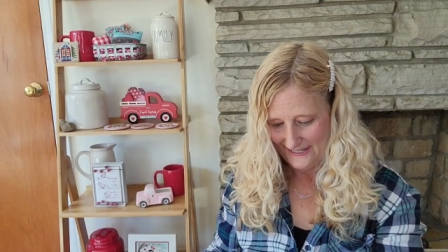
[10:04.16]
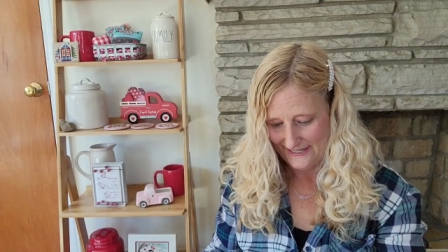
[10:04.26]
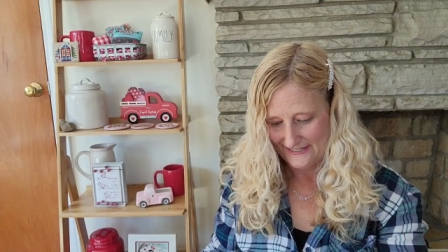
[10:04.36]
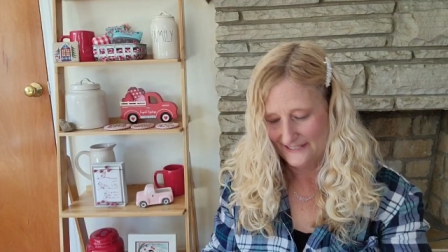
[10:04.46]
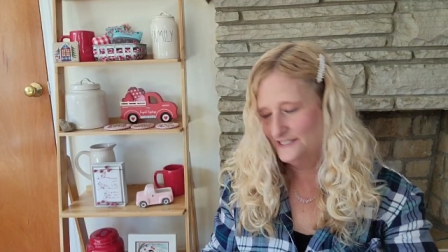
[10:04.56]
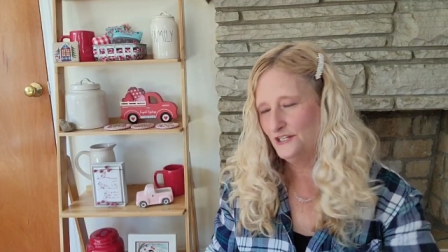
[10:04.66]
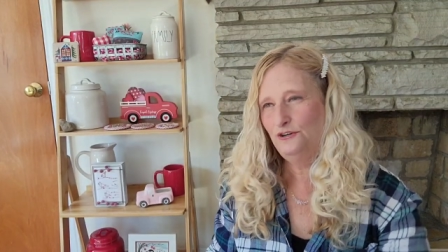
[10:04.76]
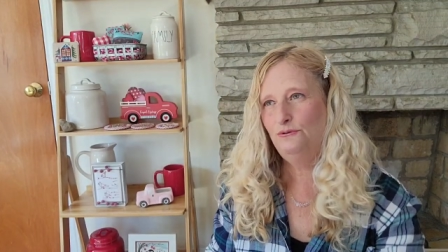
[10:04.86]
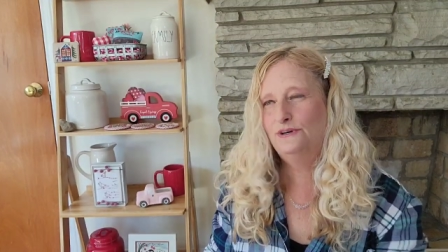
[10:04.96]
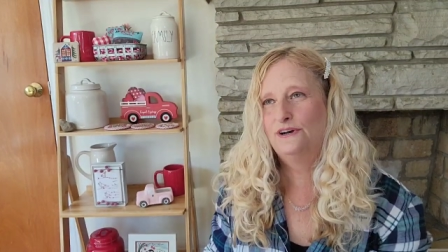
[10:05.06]
And I
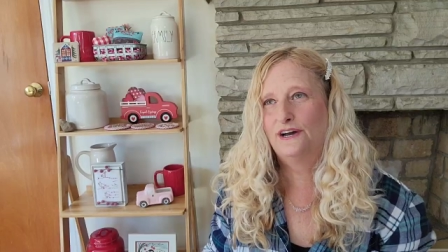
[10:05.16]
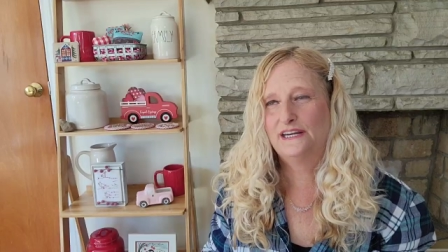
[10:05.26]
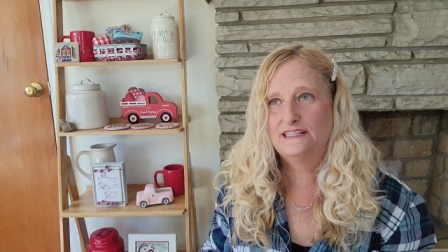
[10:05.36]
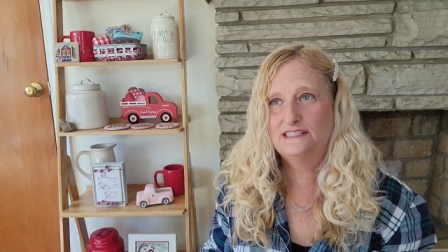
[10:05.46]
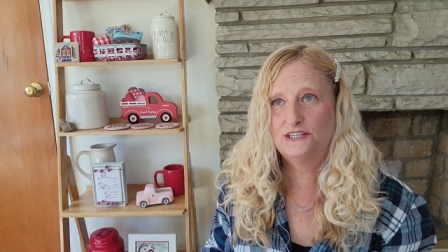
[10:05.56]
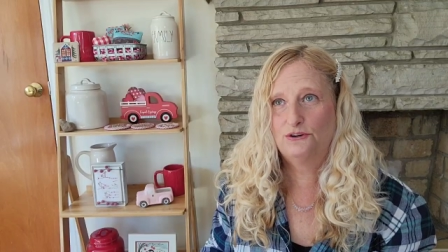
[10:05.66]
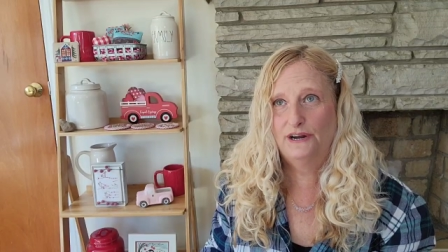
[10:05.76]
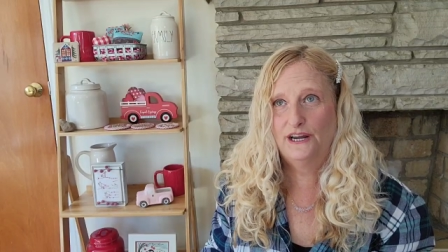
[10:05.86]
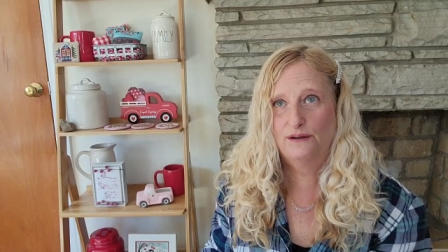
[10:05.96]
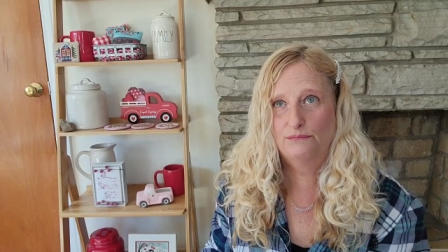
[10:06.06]
do on
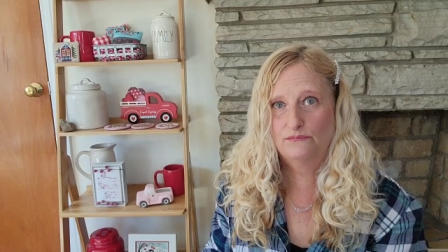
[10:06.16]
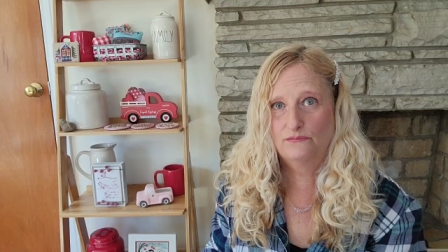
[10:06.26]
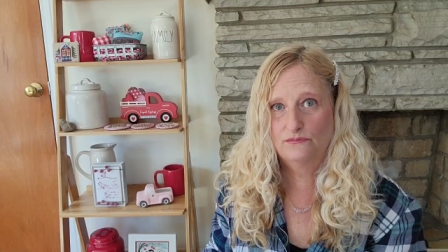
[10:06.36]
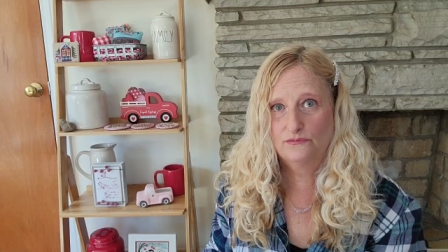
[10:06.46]
Instagram,